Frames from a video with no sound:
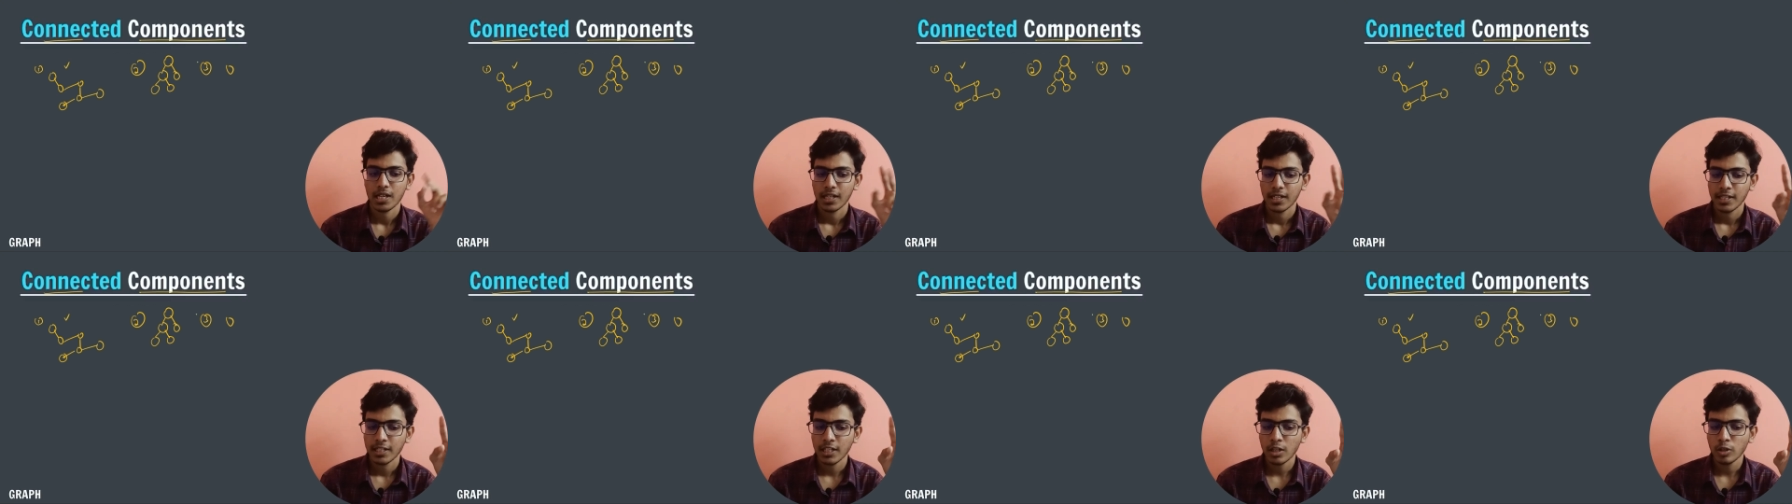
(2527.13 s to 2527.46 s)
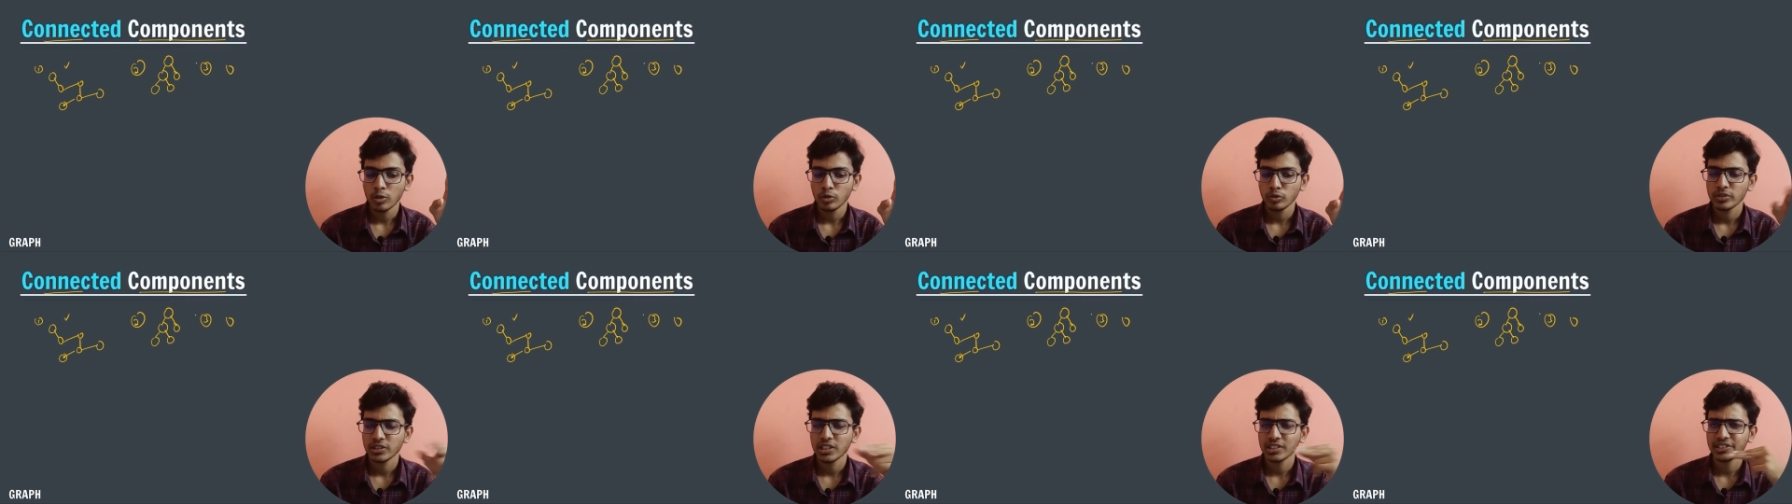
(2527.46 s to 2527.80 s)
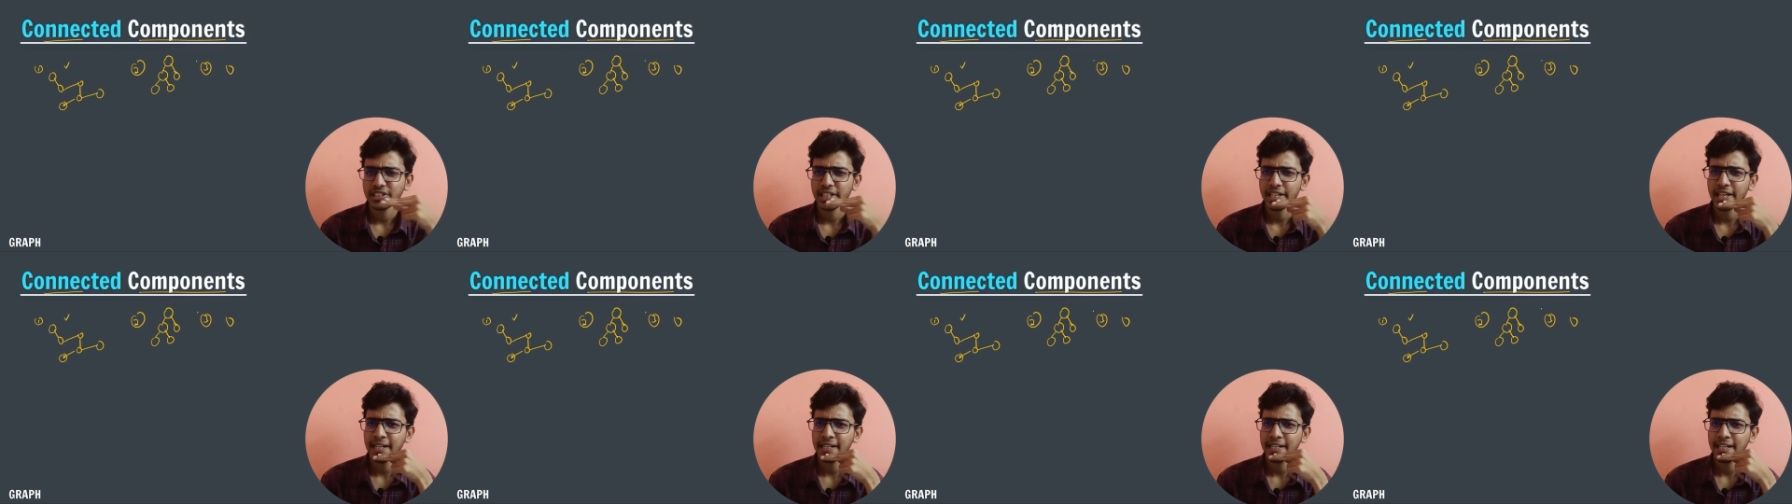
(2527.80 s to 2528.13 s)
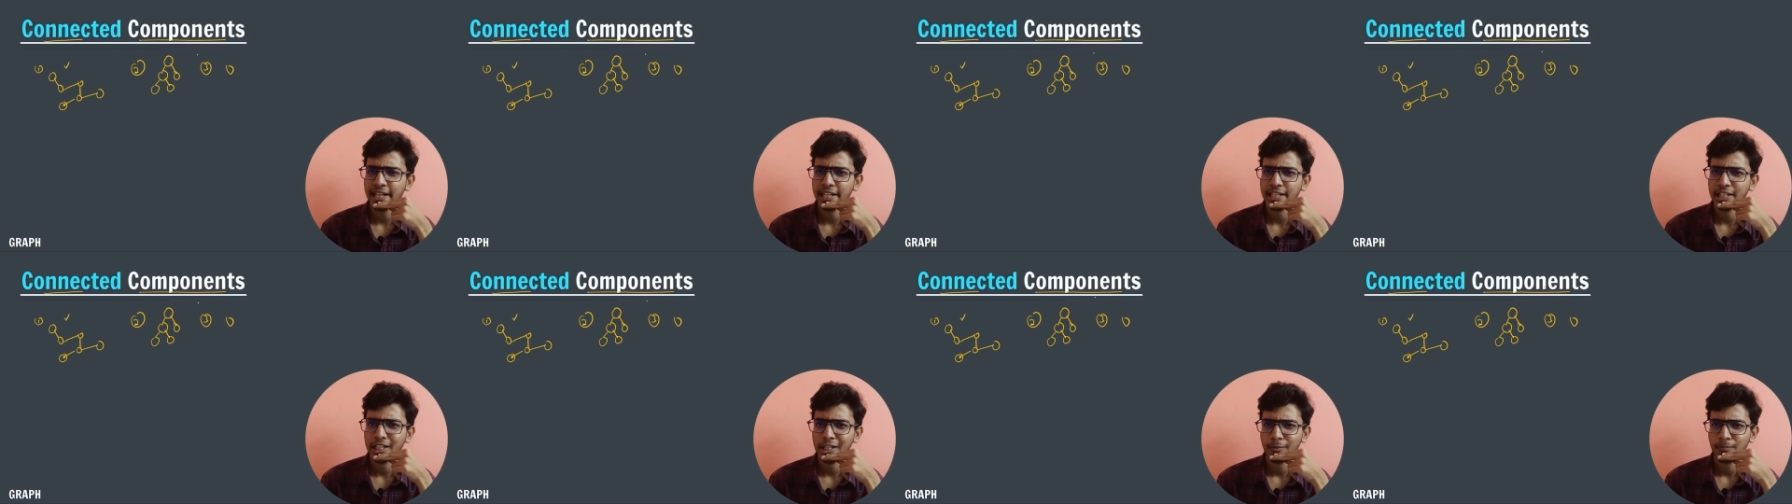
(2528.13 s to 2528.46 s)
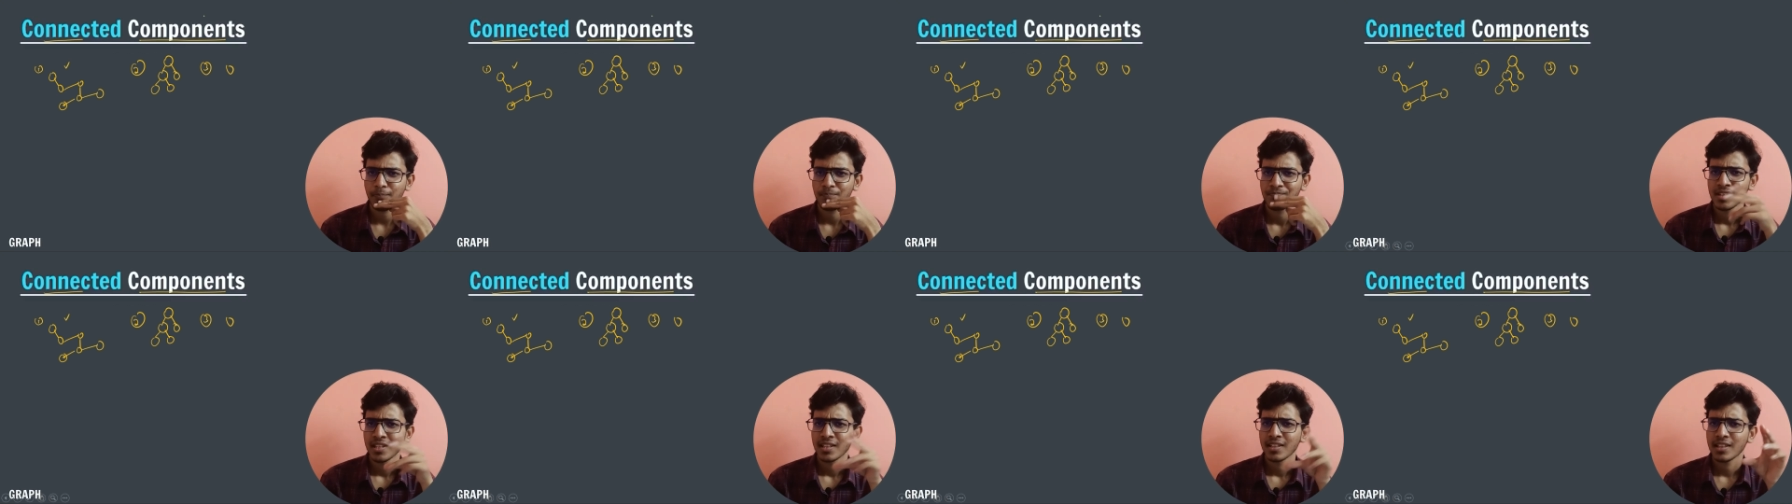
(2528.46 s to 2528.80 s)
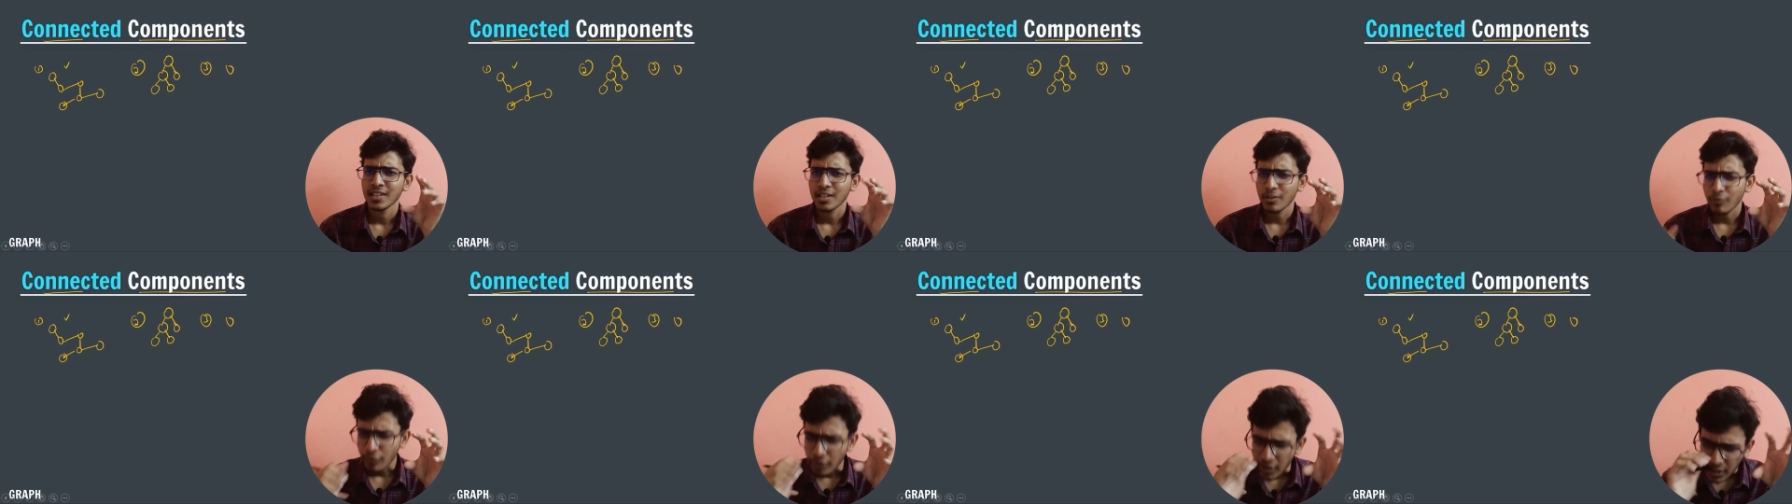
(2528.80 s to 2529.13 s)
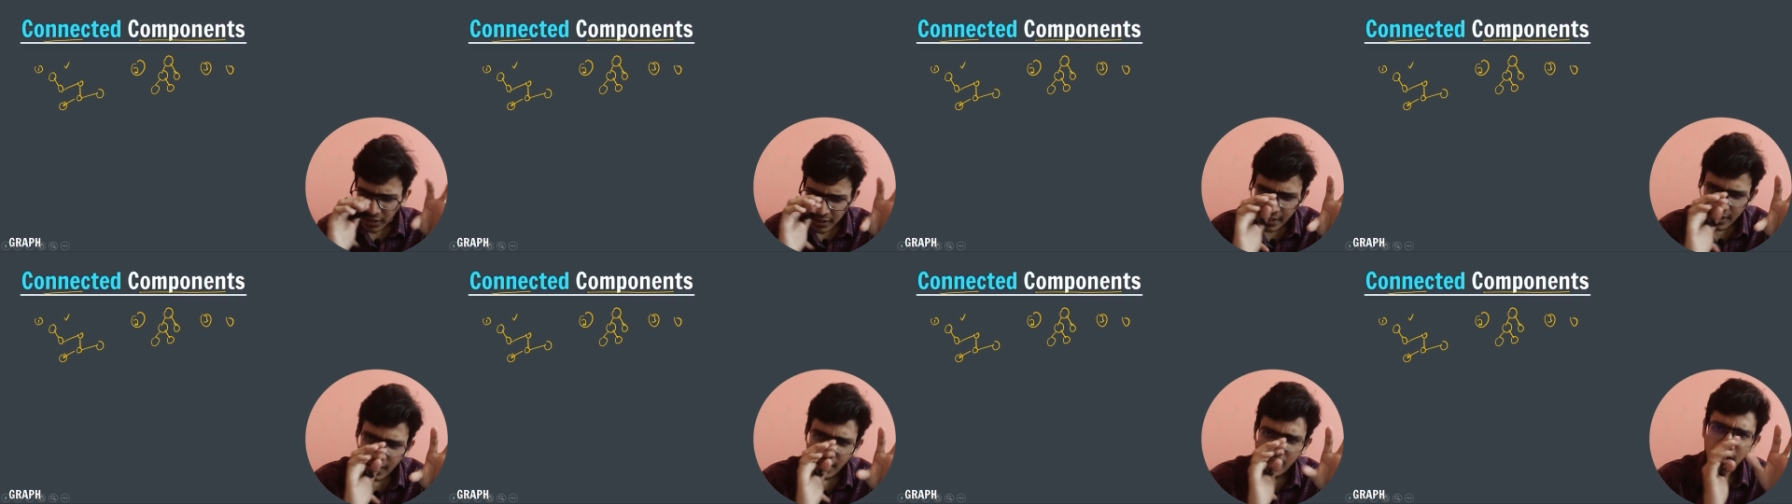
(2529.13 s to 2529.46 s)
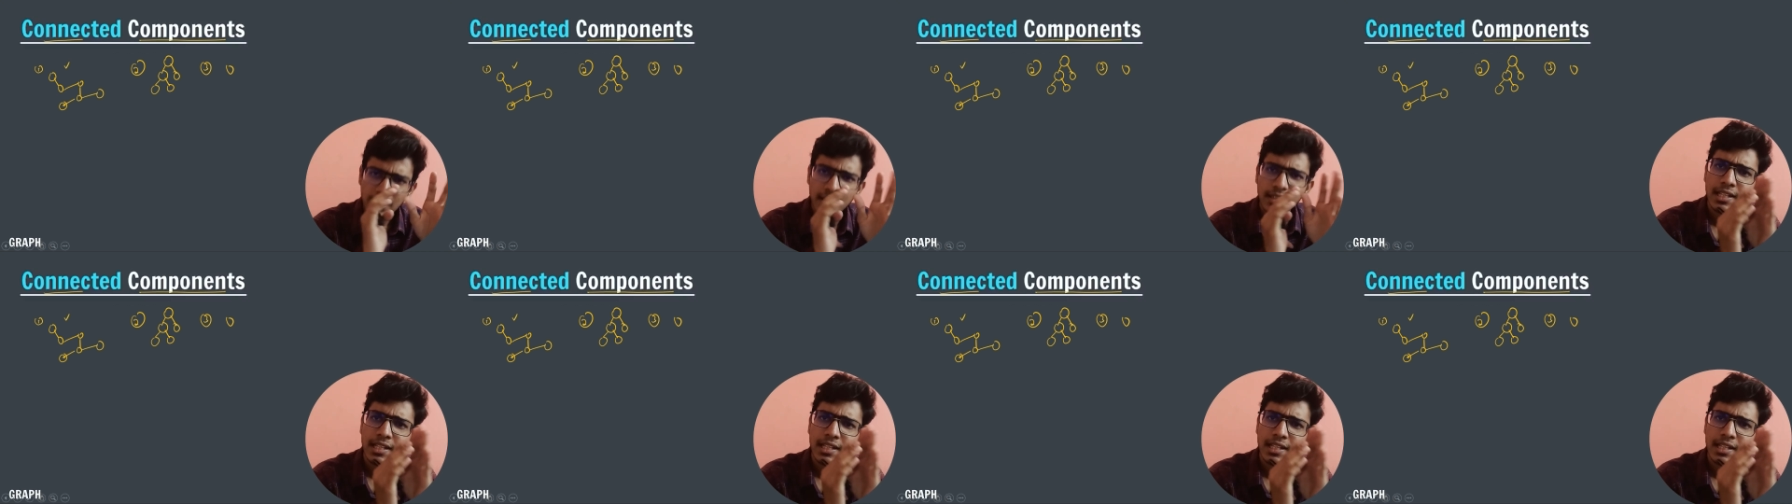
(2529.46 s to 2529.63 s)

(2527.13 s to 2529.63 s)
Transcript: Now the second diagram, whether